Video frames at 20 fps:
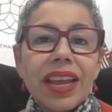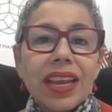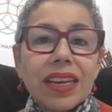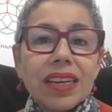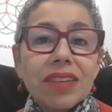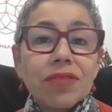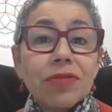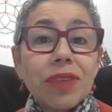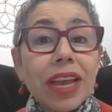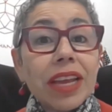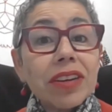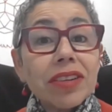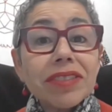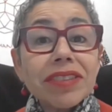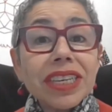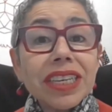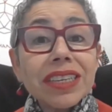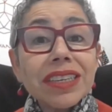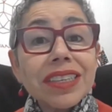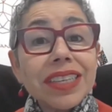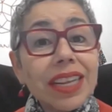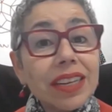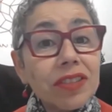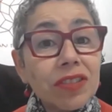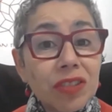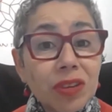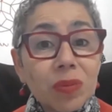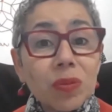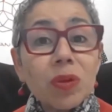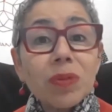and rhetoric
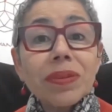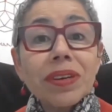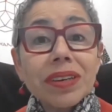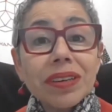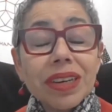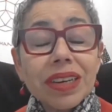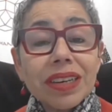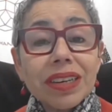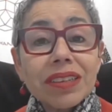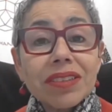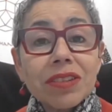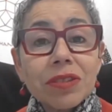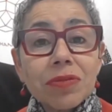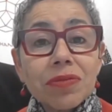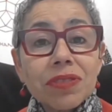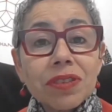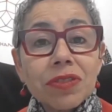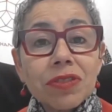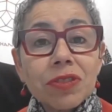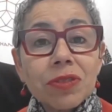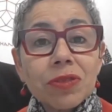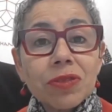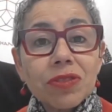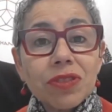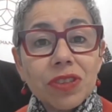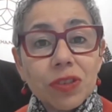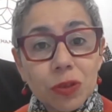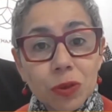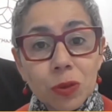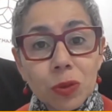that some of our elected
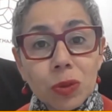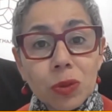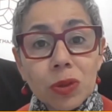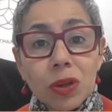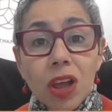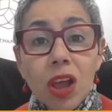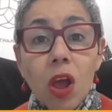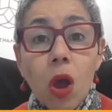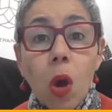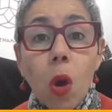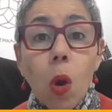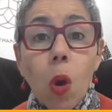officials do,